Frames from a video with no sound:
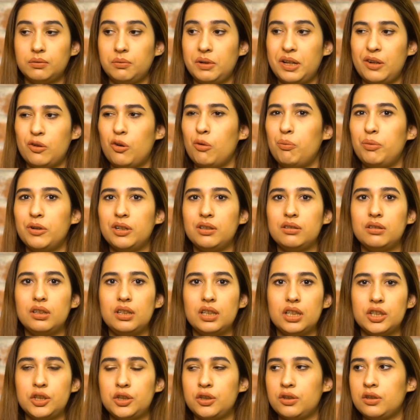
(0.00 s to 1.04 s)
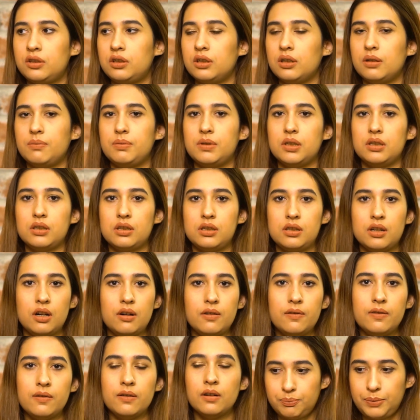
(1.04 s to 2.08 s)
and open relationships and
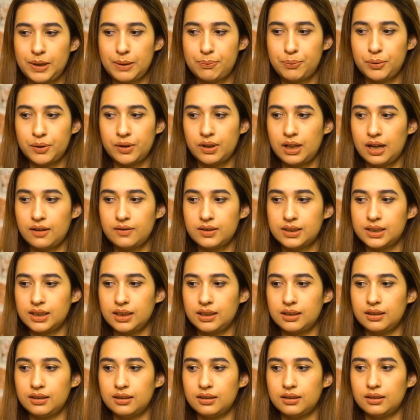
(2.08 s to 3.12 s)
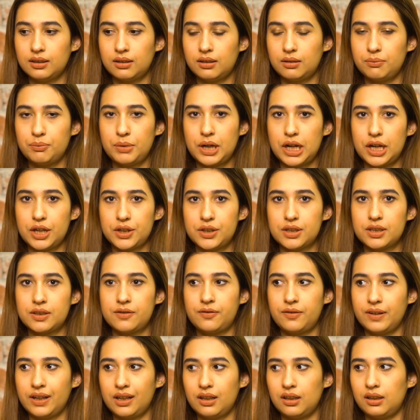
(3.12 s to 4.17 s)
stuff people have seen marriages
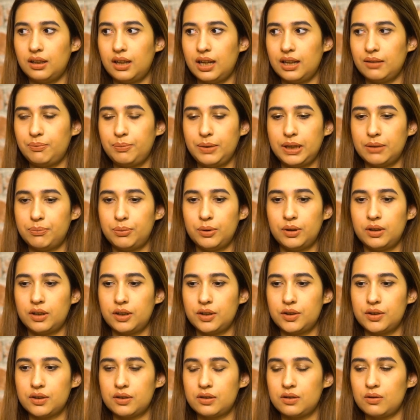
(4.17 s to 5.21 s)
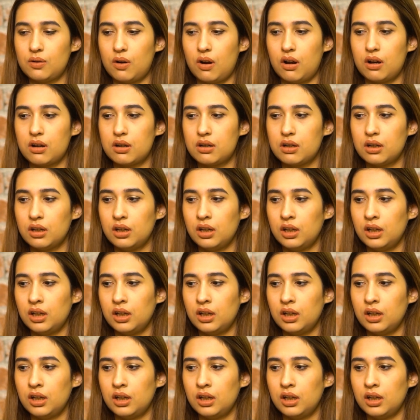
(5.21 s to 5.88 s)
fail like people are just not